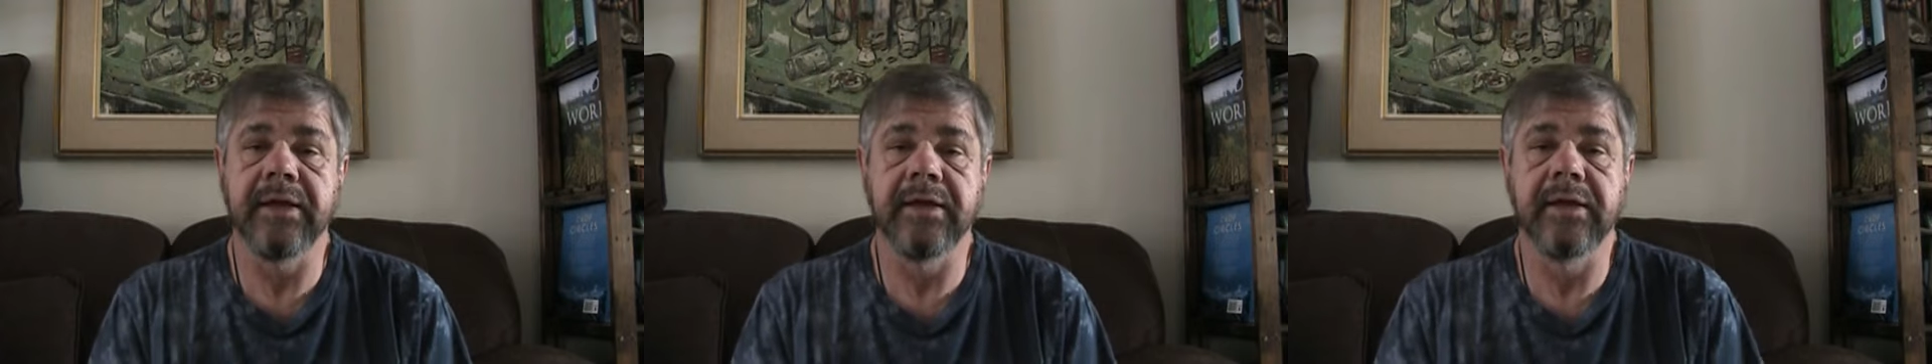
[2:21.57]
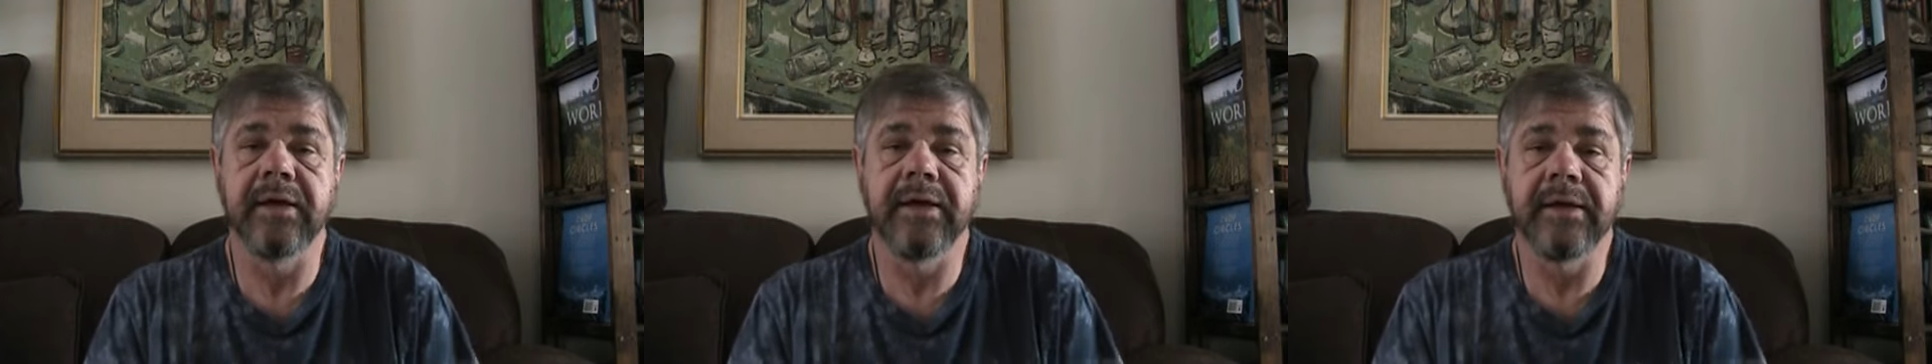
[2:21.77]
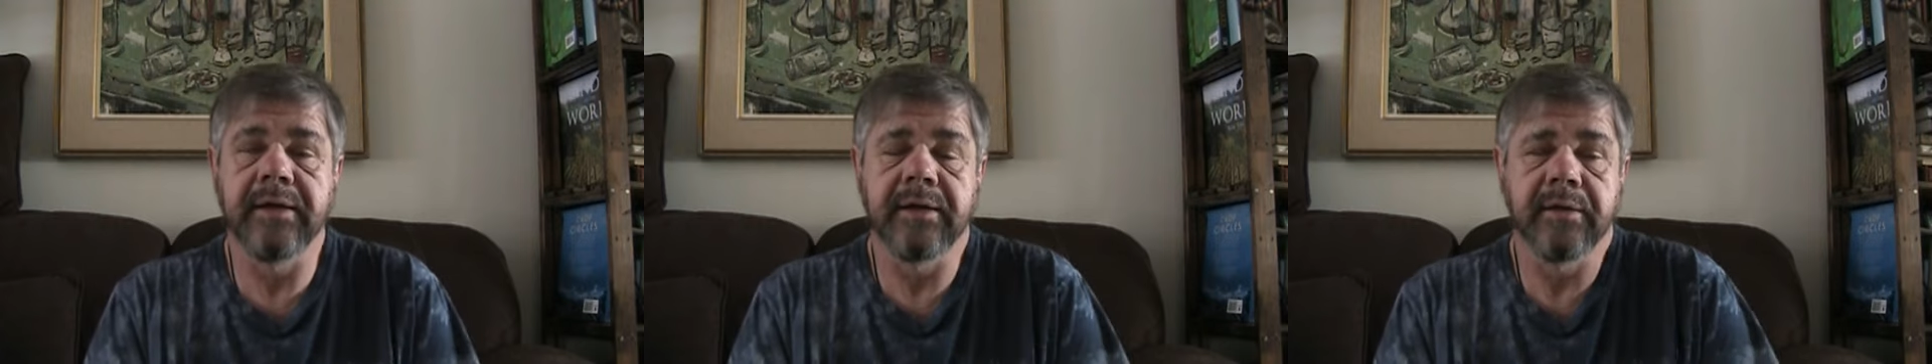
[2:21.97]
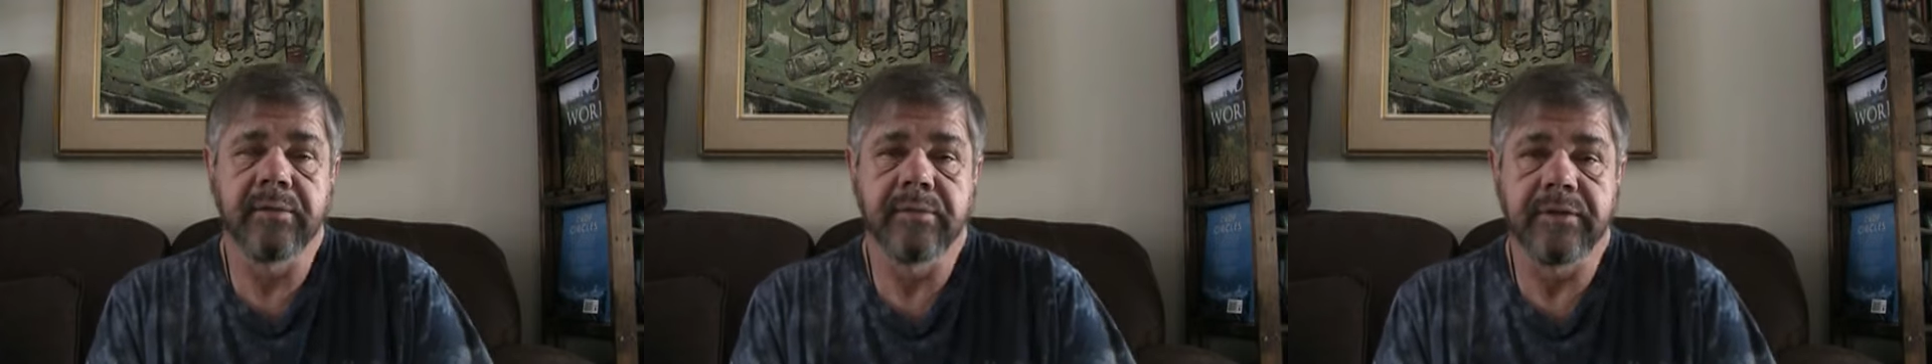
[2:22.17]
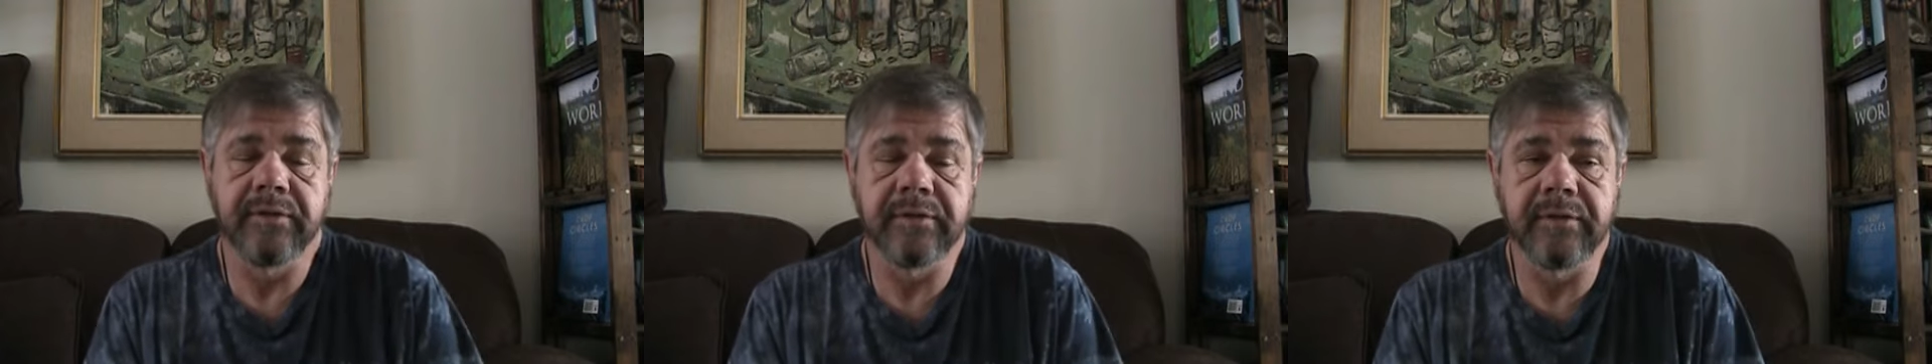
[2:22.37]
and I, in our
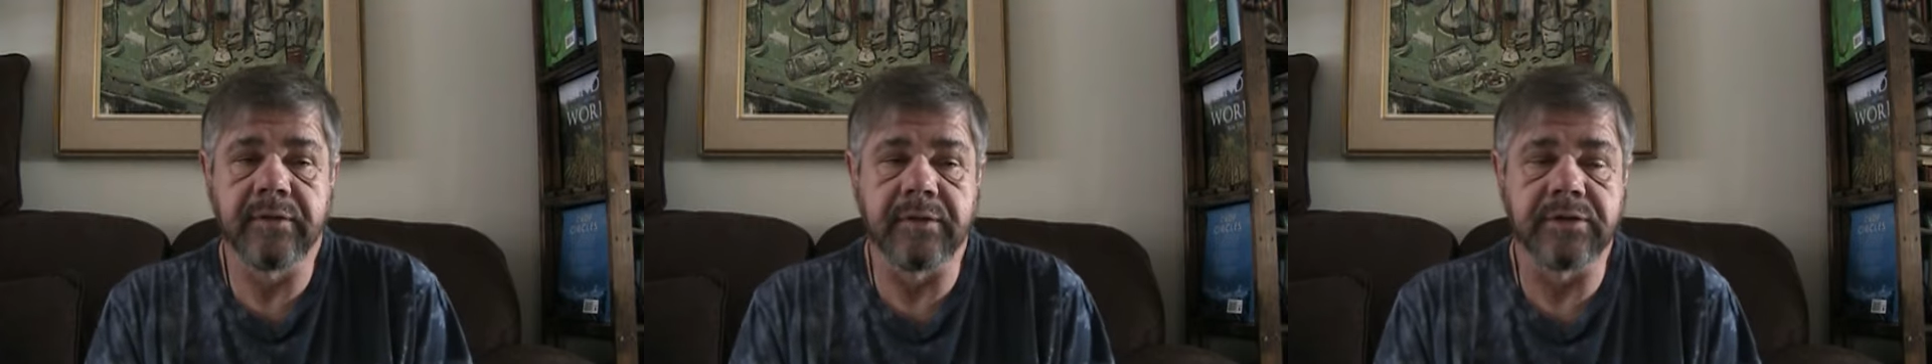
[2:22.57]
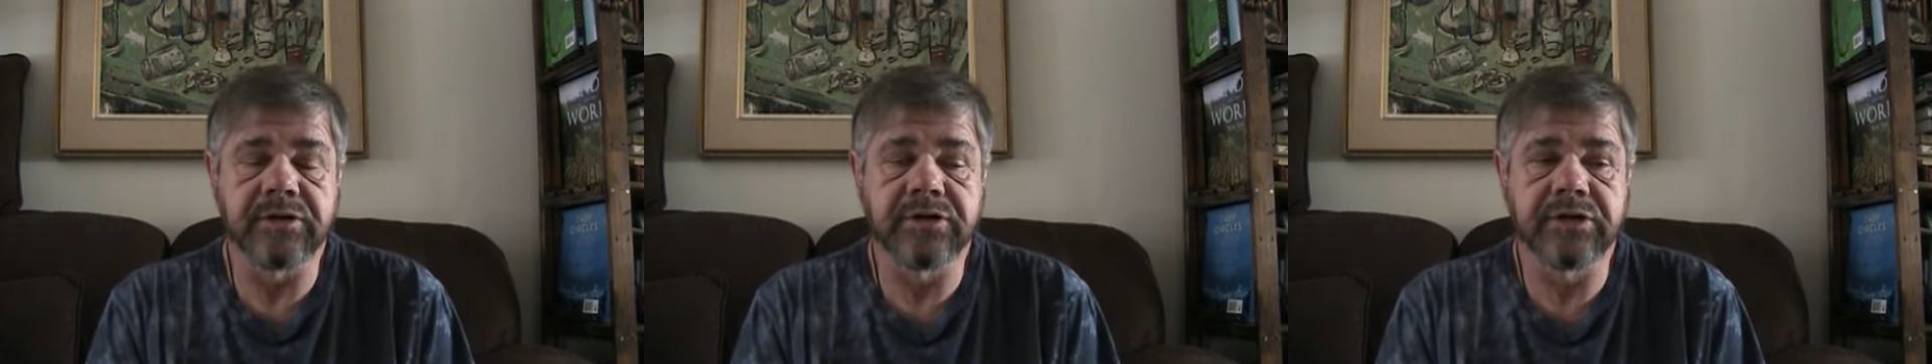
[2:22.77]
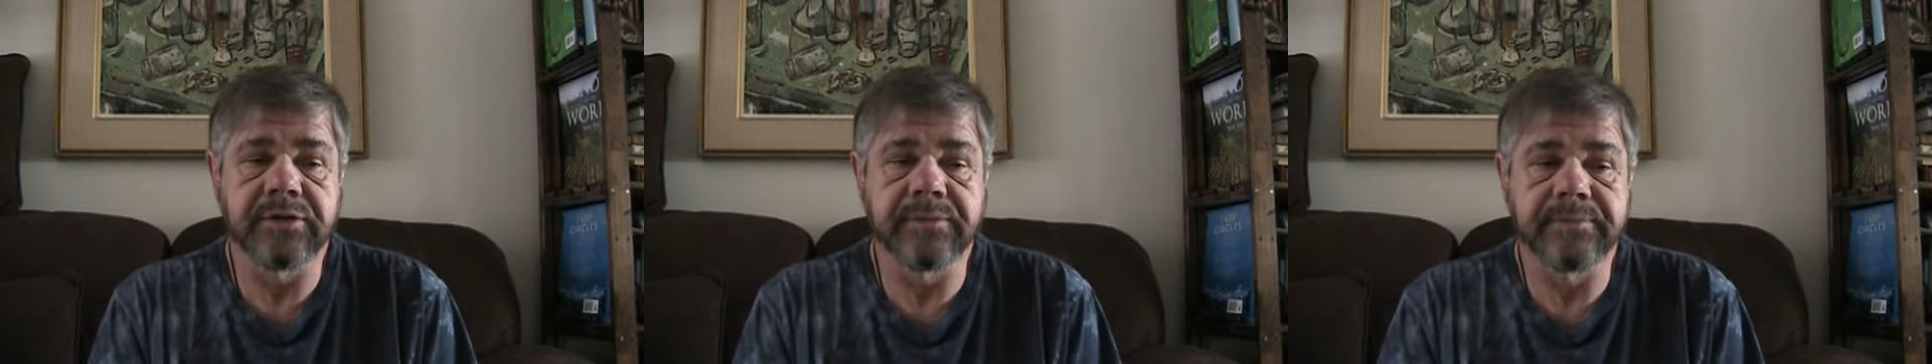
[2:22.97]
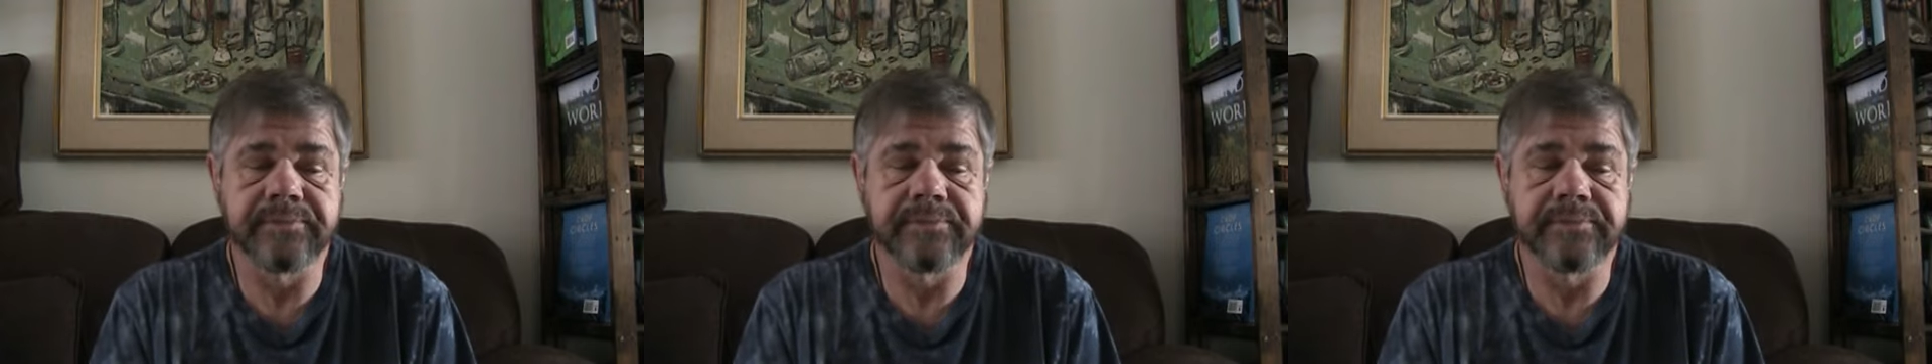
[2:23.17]
research,